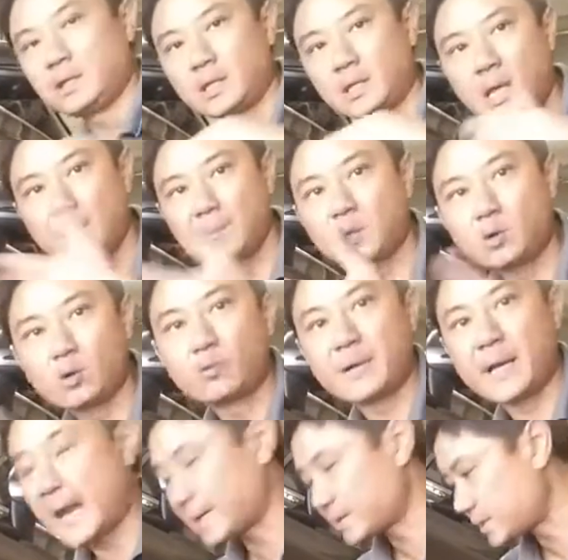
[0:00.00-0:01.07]
the chemical
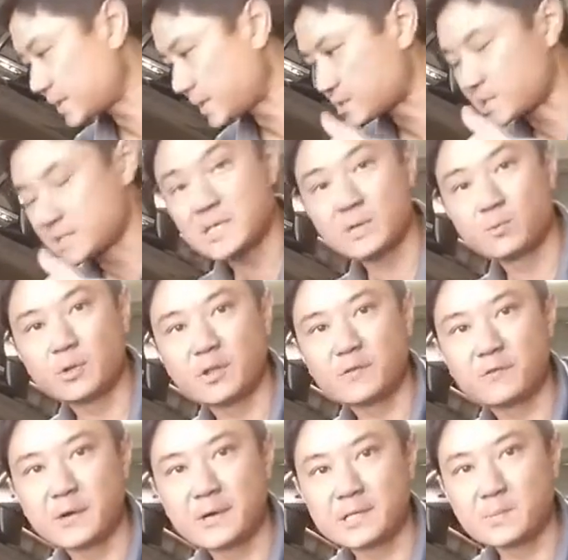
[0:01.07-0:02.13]
reacting, as I said, with the
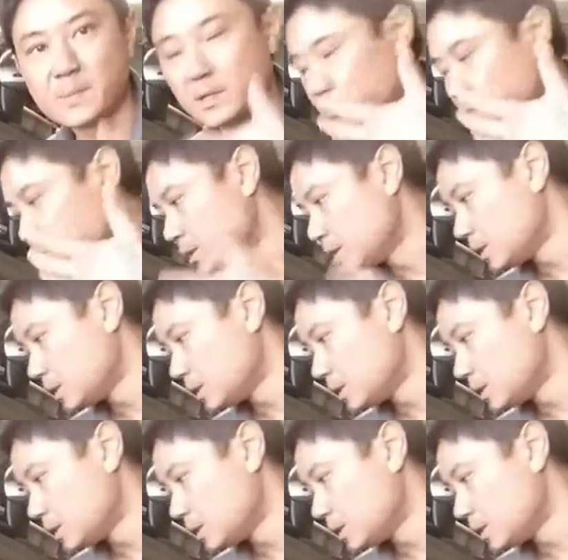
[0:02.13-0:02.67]
ferrous metal,